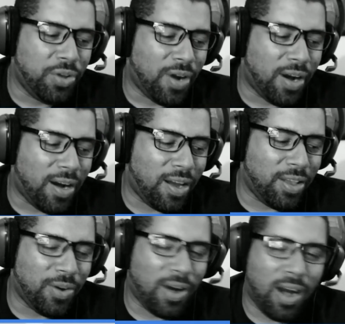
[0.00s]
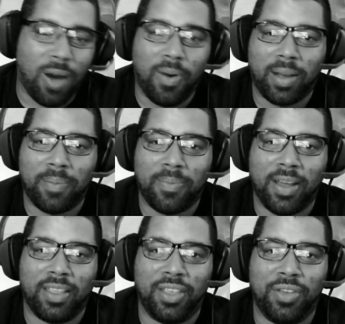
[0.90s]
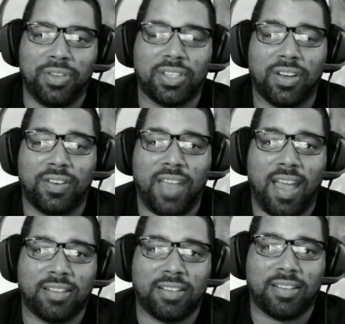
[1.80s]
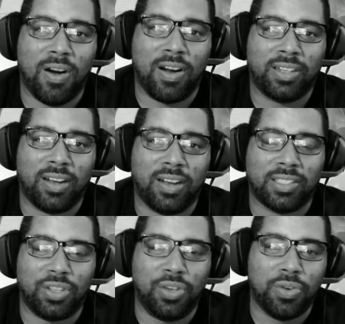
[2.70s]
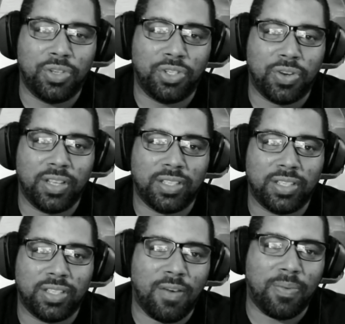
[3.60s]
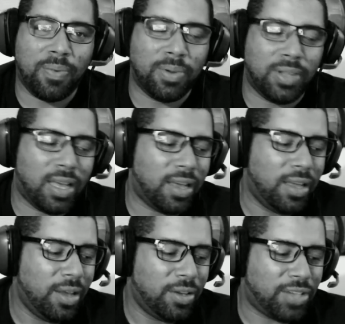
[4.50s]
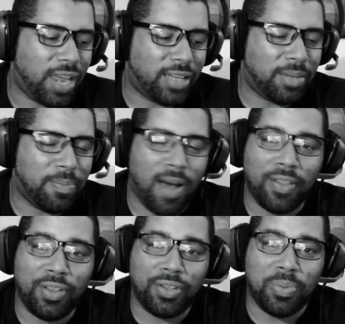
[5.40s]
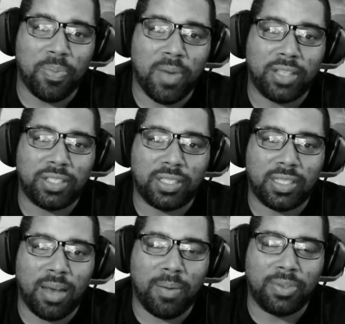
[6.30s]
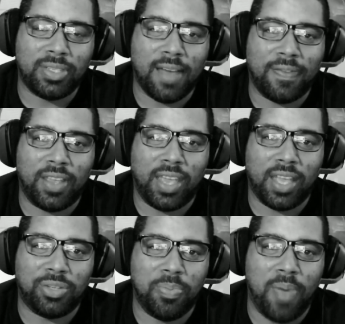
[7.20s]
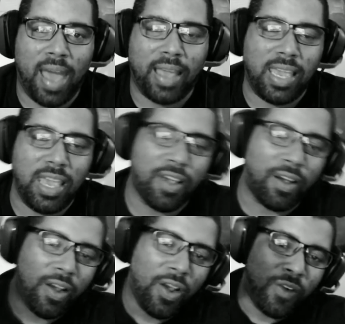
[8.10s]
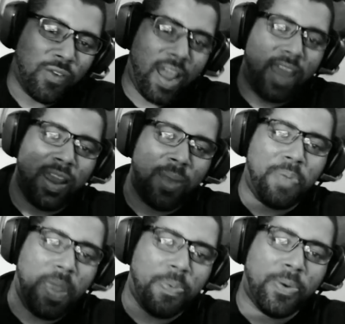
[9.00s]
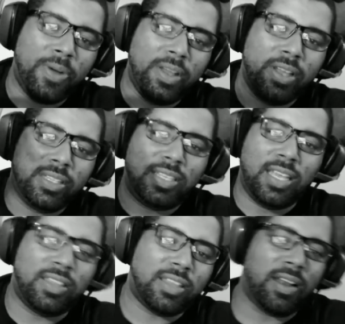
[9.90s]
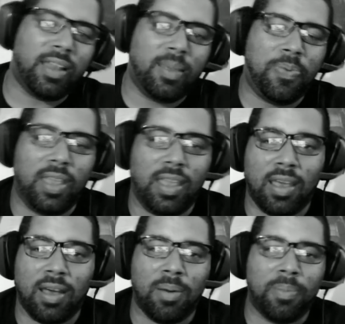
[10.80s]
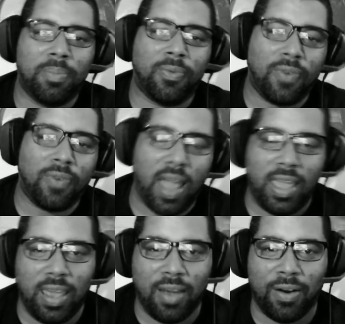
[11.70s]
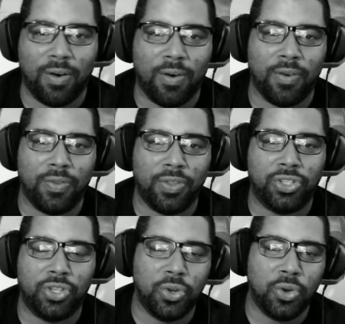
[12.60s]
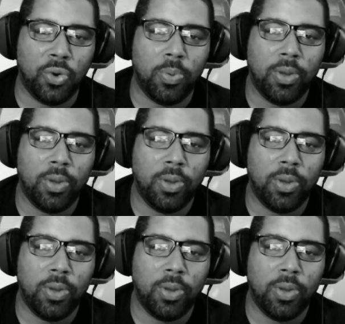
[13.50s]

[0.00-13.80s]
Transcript: a hard-working brother. You deserve to have some R&R, so you enjoy yourself. We'll try not to bother you too much, and we'll definitely catch you back here, right here, people. 10:30 p.m. right here on the tube.